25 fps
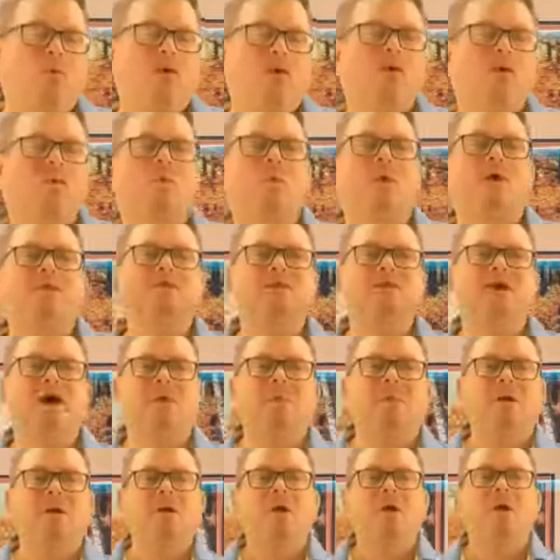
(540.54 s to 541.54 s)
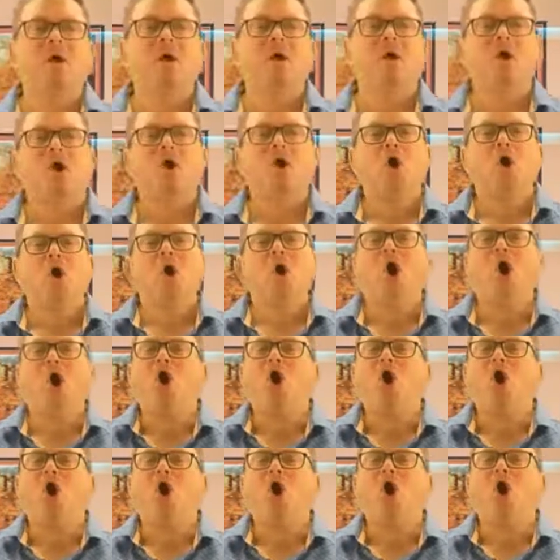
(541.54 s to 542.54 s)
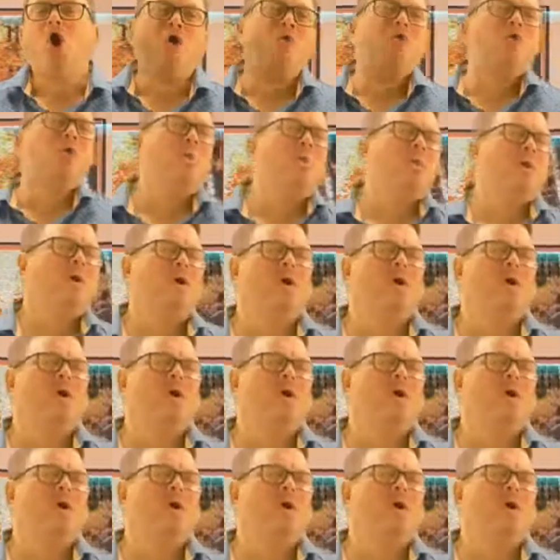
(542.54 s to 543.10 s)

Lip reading: one tub. All the work I